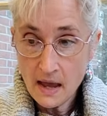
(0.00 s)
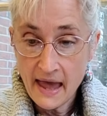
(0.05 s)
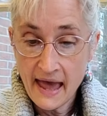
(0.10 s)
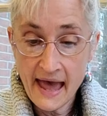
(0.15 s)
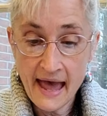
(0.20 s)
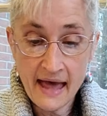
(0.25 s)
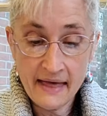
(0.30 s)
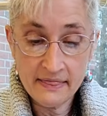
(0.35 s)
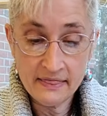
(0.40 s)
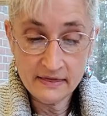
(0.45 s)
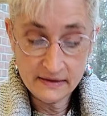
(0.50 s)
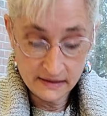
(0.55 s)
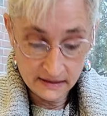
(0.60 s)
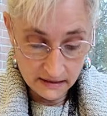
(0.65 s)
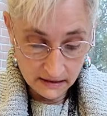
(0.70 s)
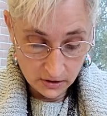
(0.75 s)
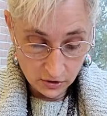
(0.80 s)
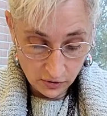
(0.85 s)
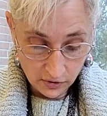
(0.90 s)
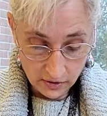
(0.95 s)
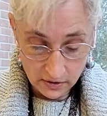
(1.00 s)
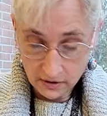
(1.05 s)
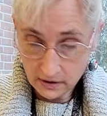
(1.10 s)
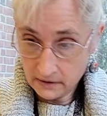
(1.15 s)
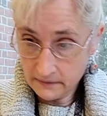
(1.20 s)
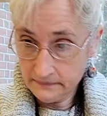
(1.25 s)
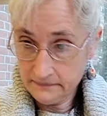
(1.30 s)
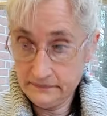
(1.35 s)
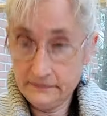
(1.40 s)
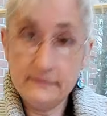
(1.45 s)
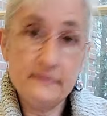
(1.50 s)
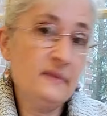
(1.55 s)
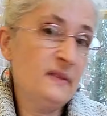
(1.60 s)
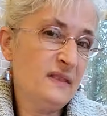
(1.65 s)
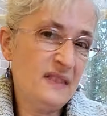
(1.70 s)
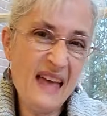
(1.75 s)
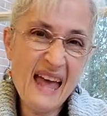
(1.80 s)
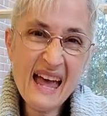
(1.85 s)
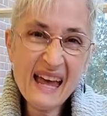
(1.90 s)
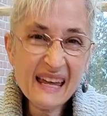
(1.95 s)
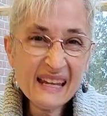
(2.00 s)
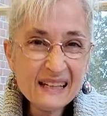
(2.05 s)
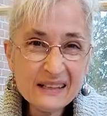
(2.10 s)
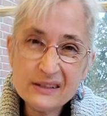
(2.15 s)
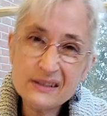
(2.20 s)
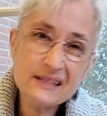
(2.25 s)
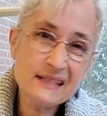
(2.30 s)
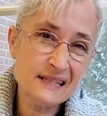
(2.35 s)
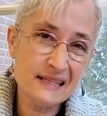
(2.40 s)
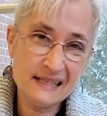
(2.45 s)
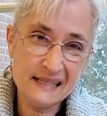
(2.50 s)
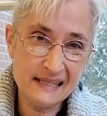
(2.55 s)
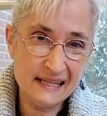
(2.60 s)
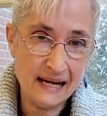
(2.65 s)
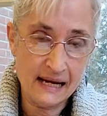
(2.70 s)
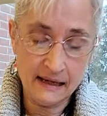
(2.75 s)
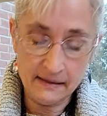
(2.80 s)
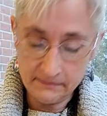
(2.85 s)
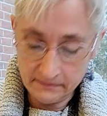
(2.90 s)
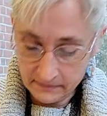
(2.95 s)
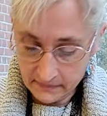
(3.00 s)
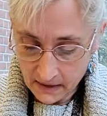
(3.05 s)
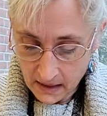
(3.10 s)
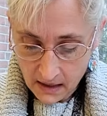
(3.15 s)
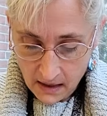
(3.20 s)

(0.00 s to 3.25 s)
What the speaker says: And the circle, the head looks the same.